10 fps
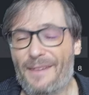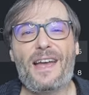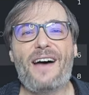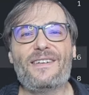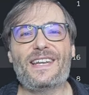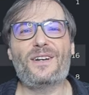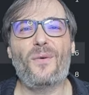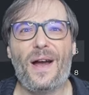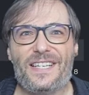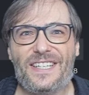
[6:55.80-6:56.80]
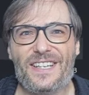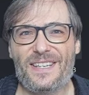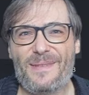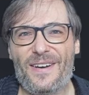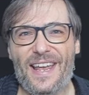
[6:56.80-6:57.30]
If you have any
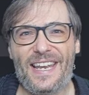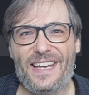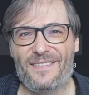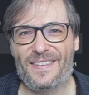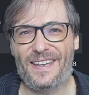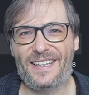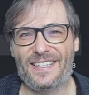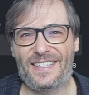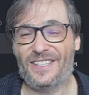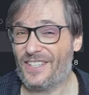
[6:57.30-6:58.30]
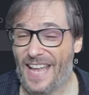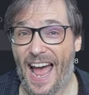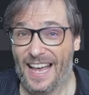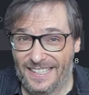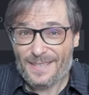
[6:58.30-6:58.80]
questions about any of this, just
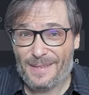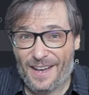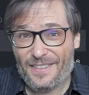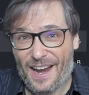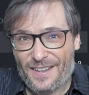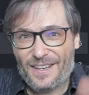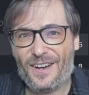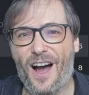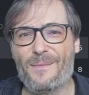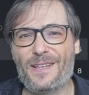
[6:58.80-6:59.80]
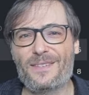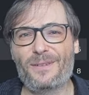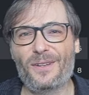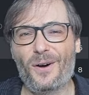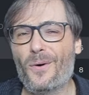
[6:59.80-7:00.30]
ask them down there in the comments
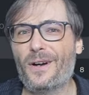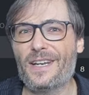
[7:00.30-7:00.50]
below